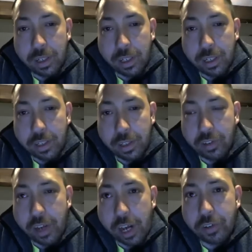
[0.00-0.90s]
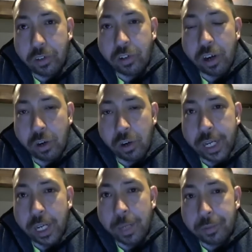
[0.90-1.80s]
These guys are starting to
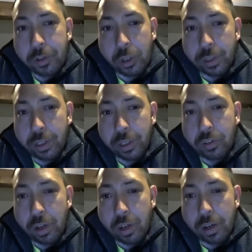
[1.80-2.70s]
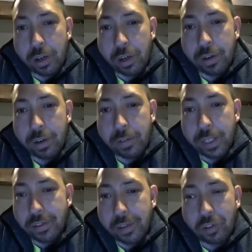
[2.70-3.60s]
wake up too, and they're starting to realize
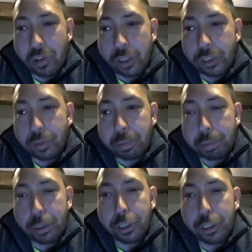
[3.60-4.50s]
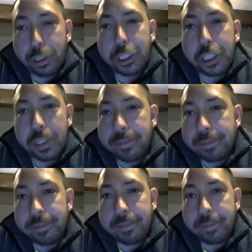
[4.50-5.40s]
this is all just bullshit.
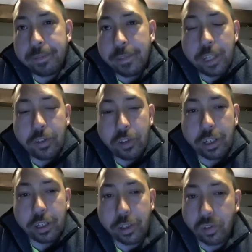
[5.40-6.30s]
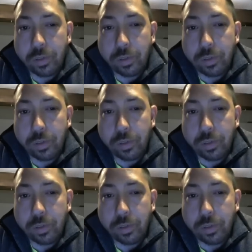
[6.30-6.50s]
That's all it is.